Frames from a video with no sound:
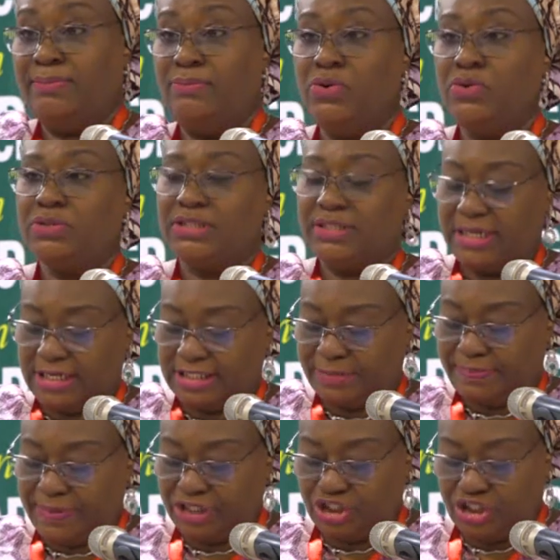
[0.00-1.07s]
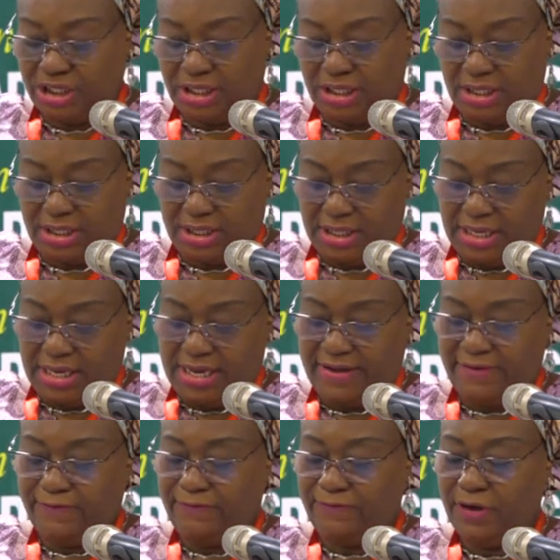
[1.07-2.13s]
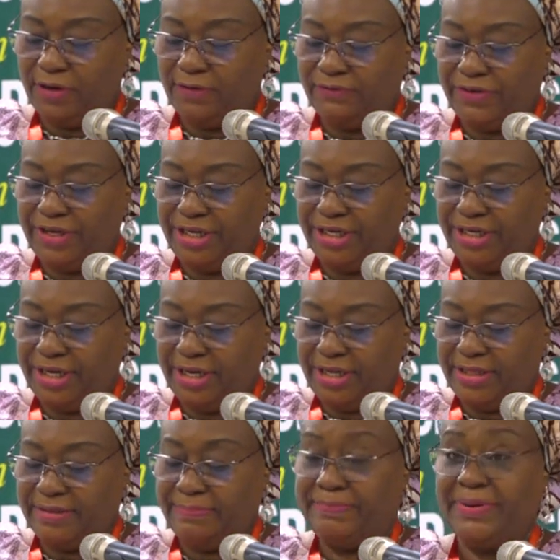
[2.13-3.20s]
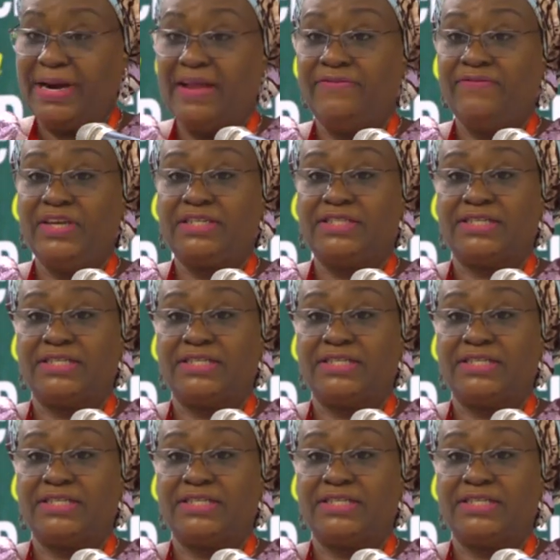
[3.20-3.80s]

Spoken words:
most especially involving the private